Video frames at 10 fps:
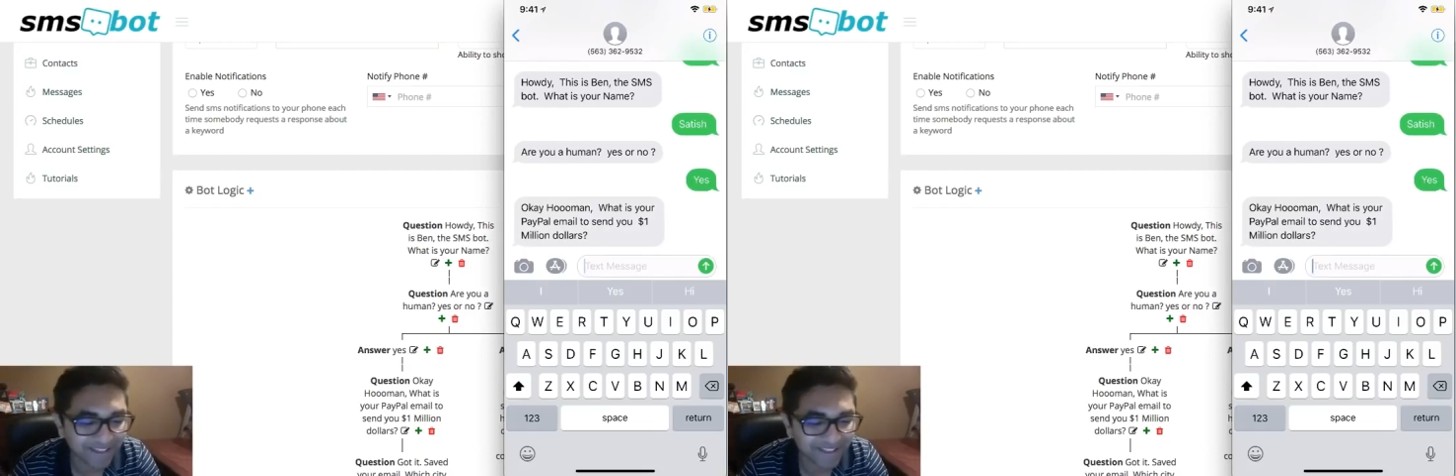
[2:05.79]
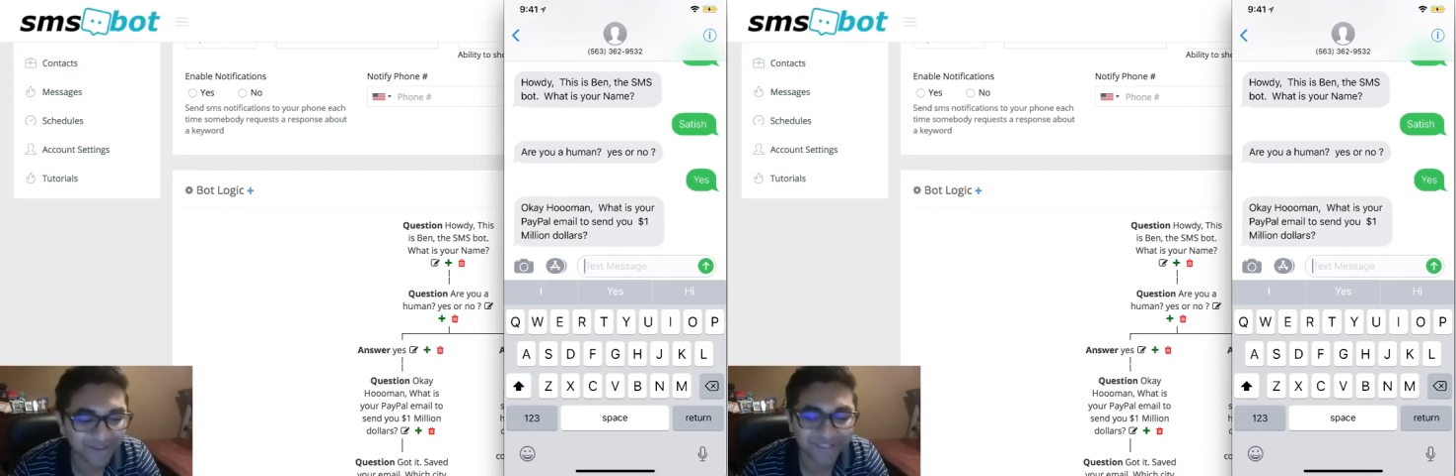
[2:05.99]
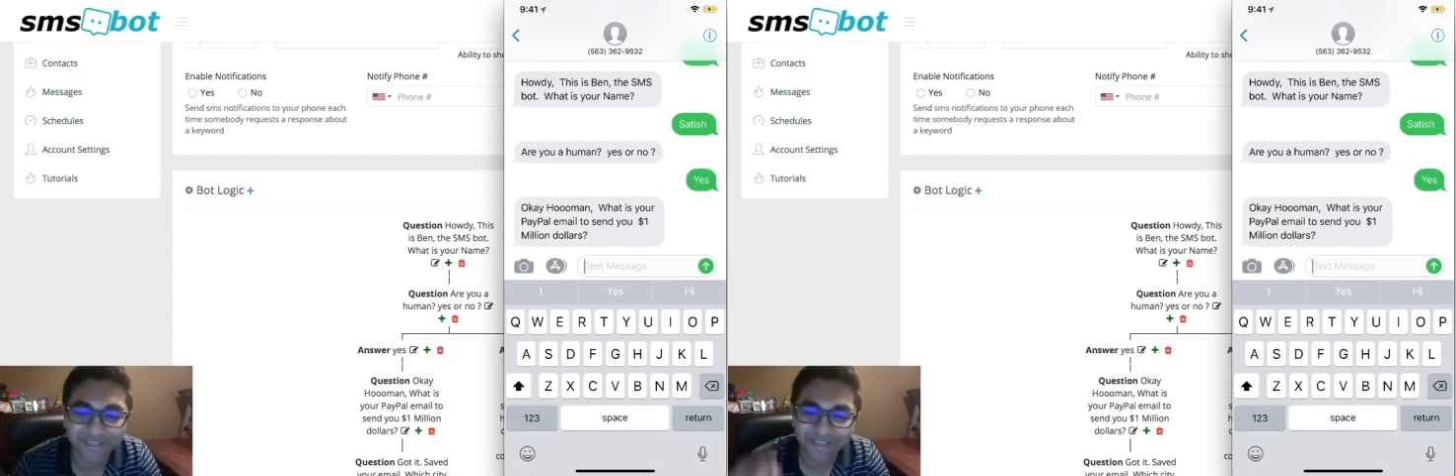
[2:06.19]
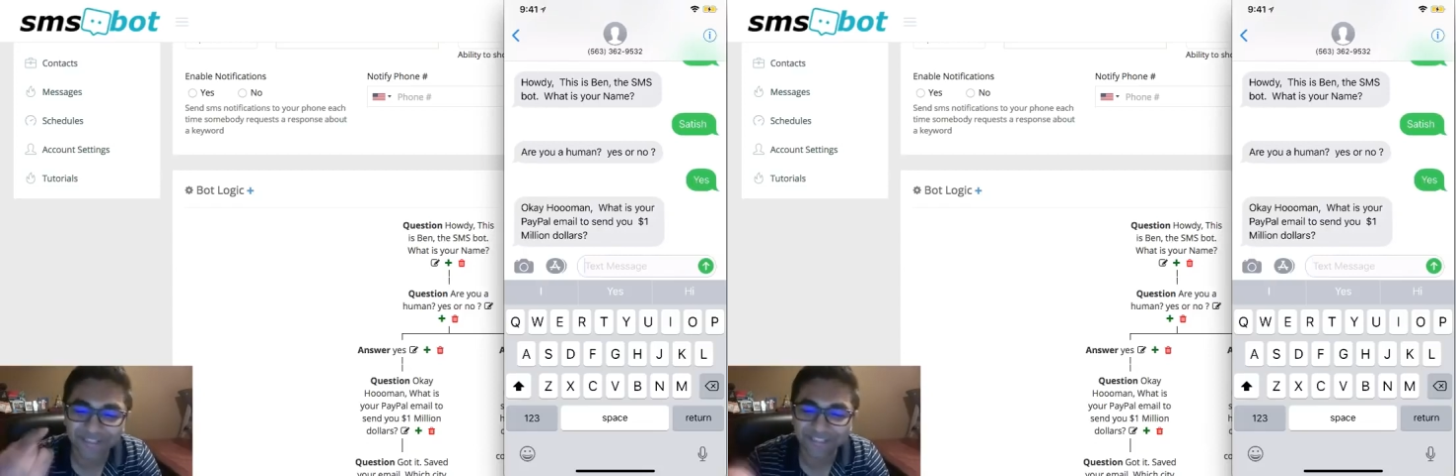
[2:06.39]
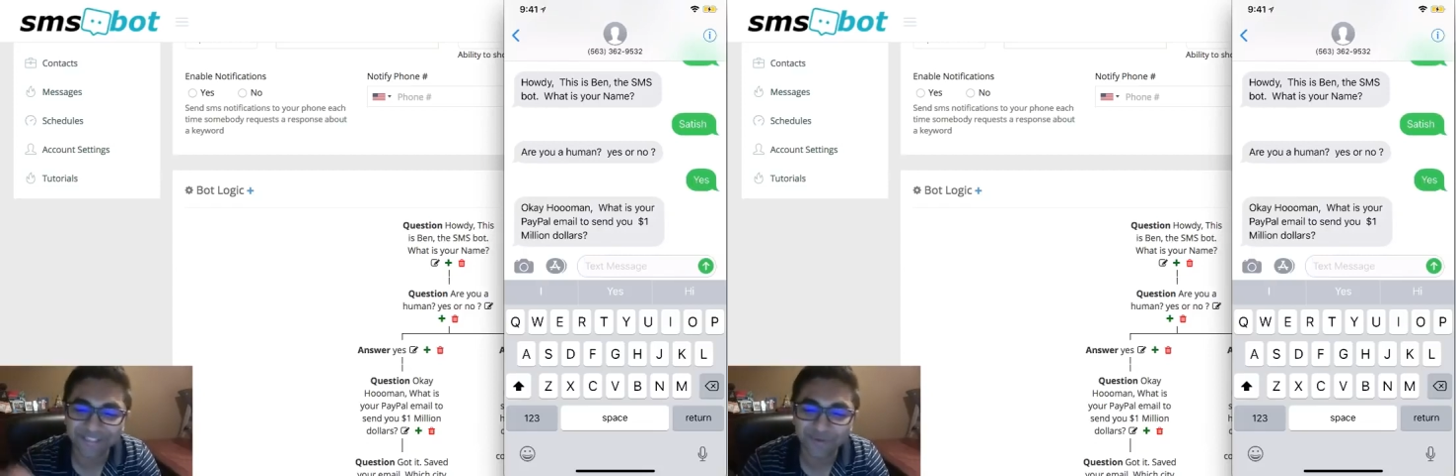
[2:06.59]
So
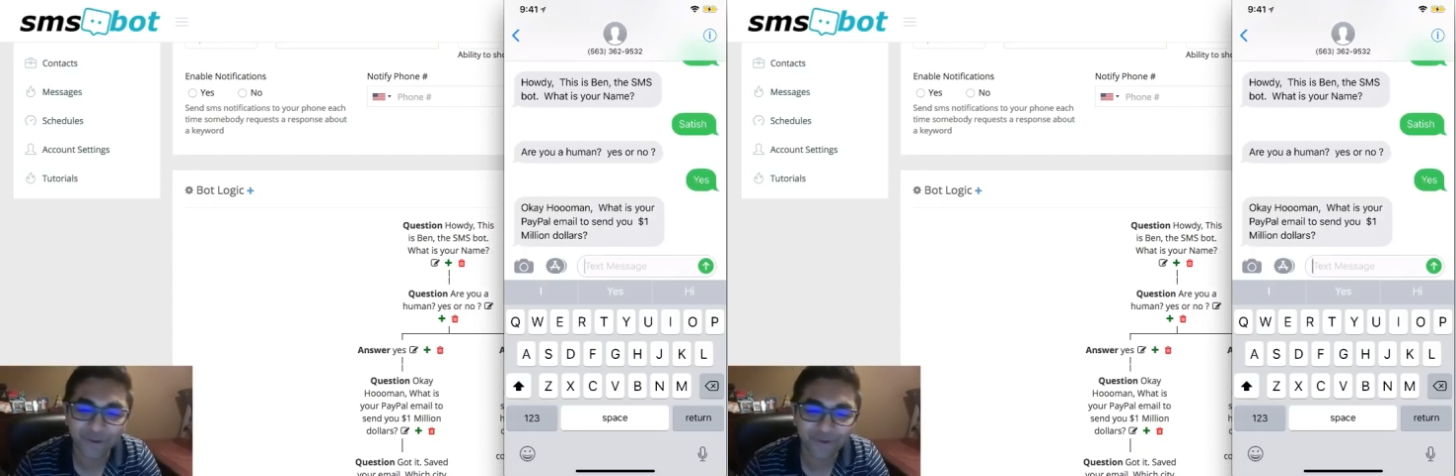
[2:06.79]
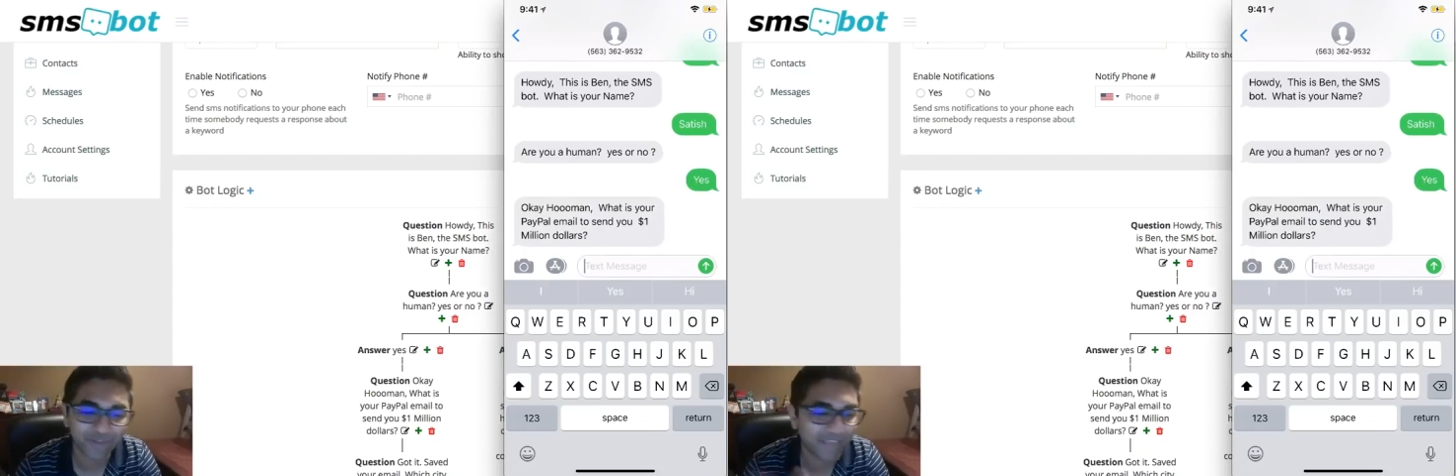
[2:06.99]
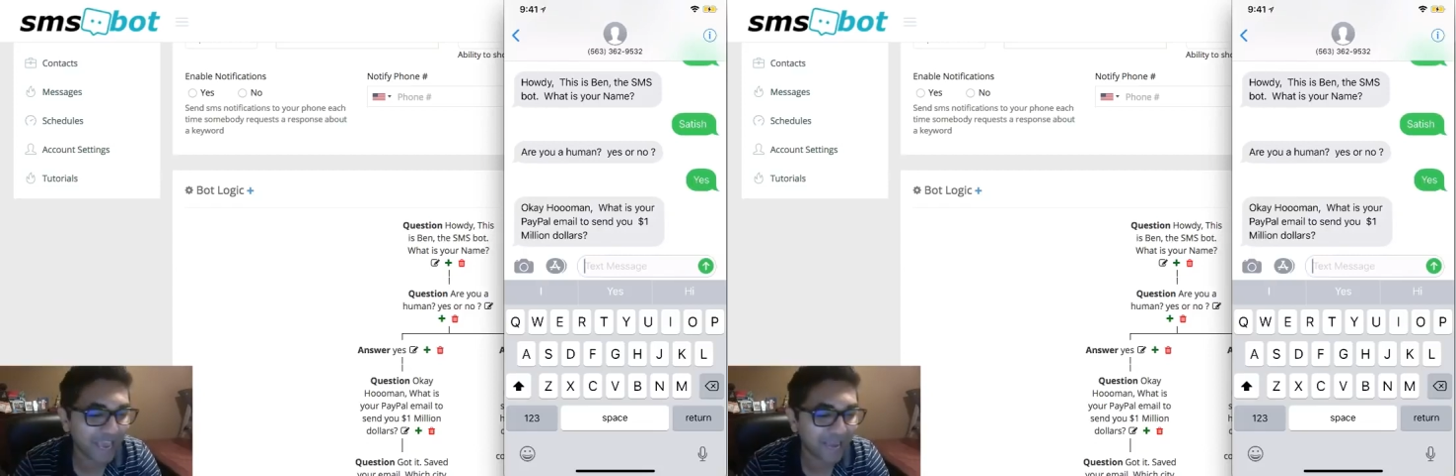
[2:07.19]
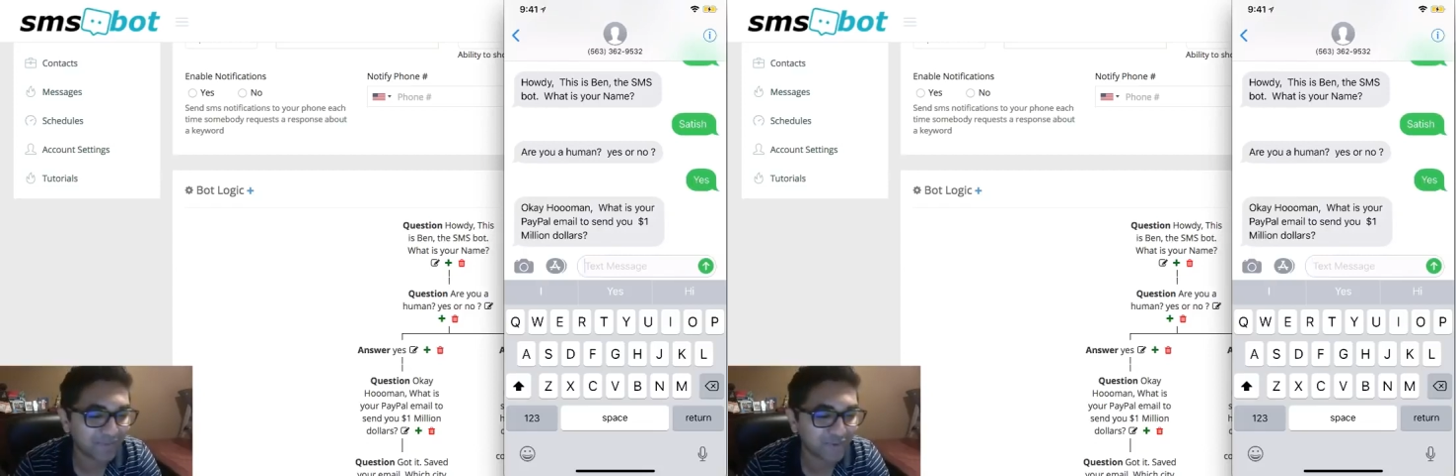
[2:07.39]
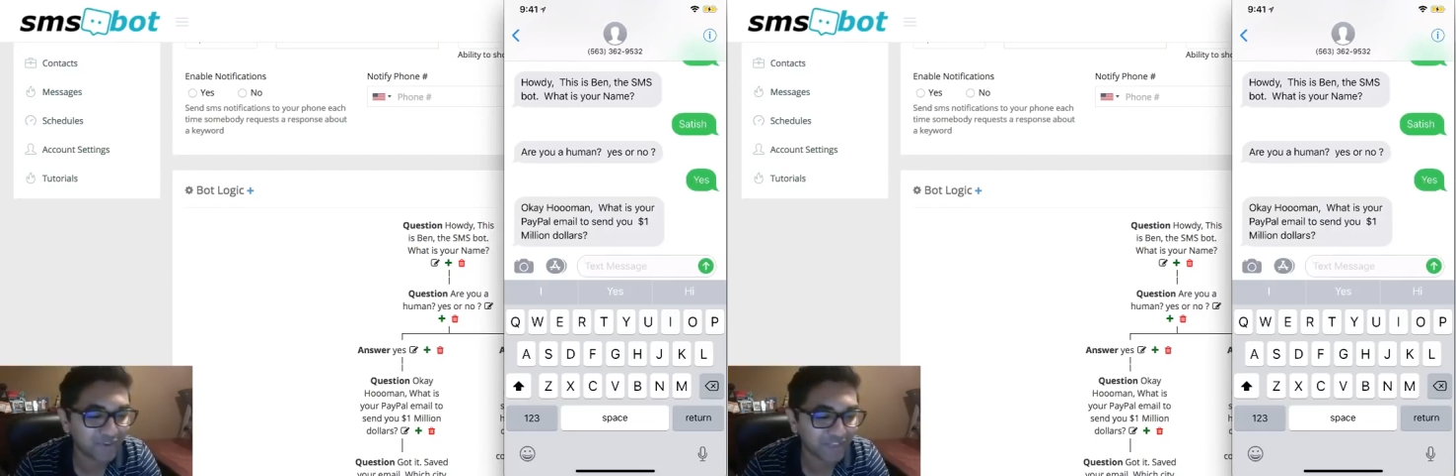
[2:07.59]
this is a way to
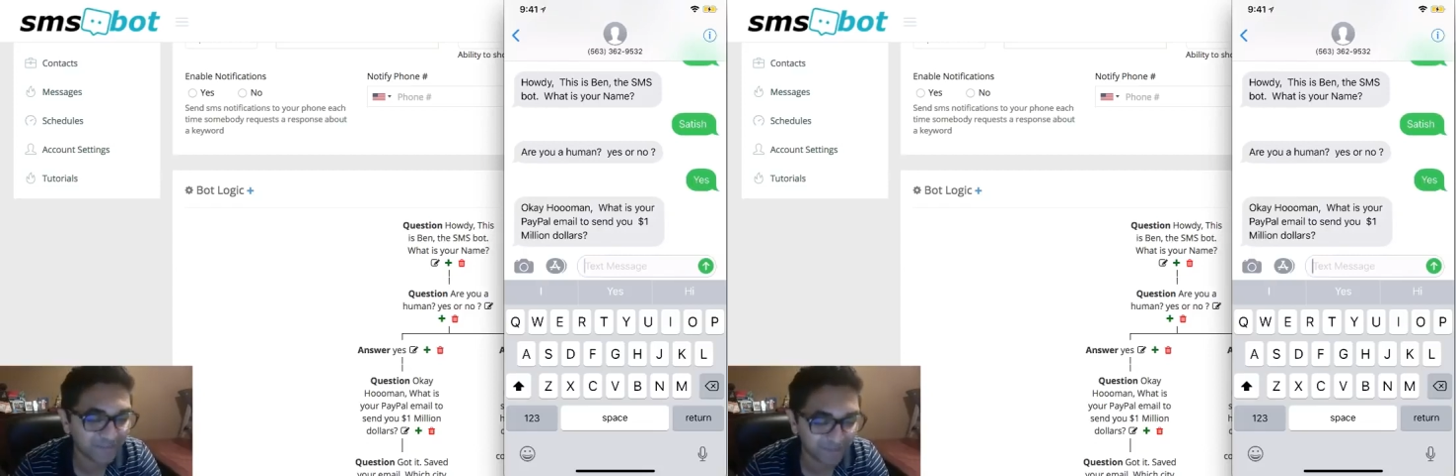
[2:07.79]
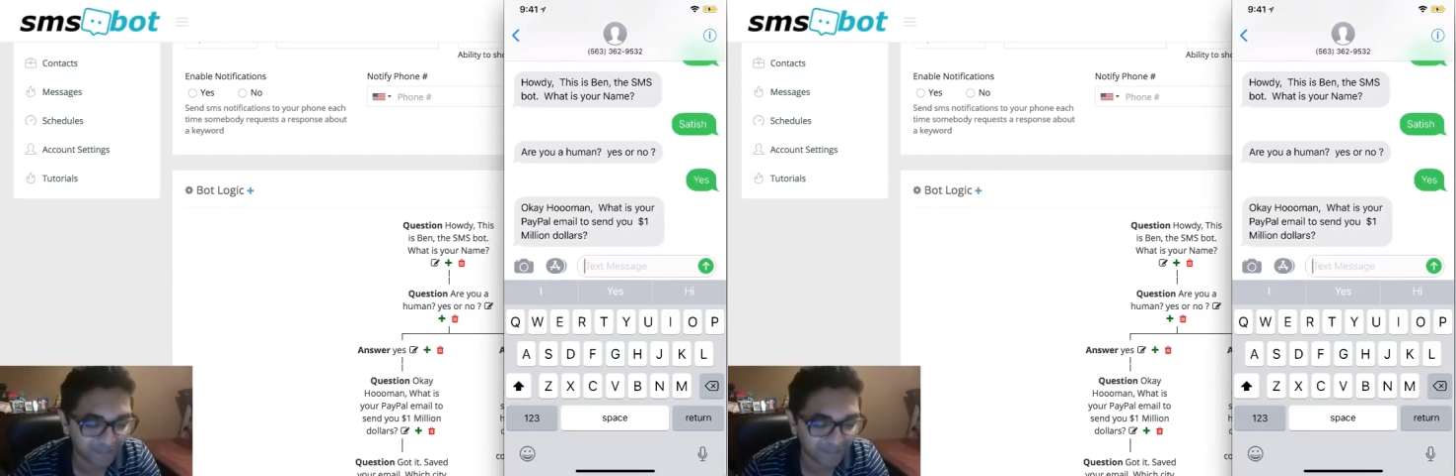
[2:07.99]
capture email